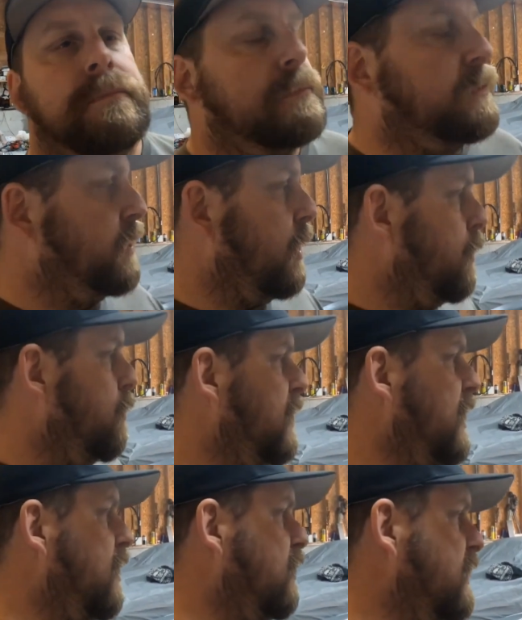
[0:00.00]
so what
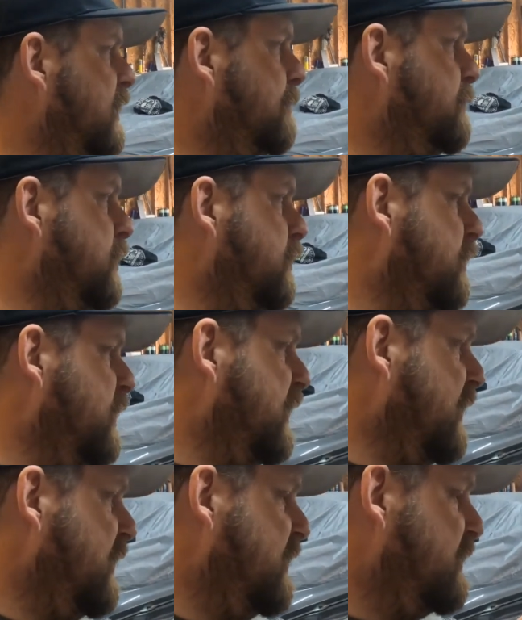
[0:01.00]
I'll end up doing
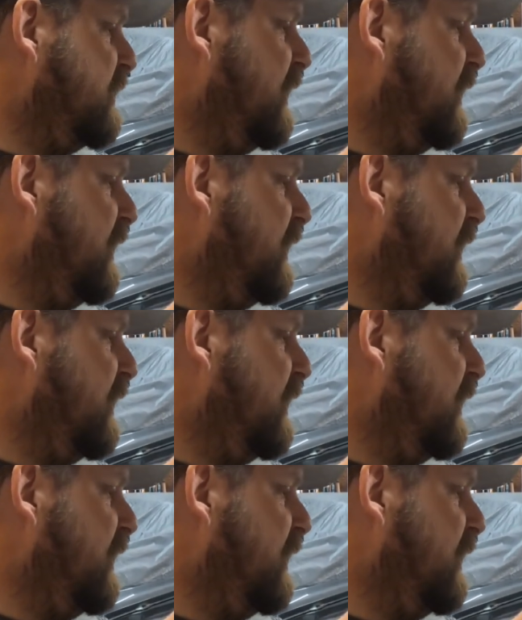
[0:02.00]
is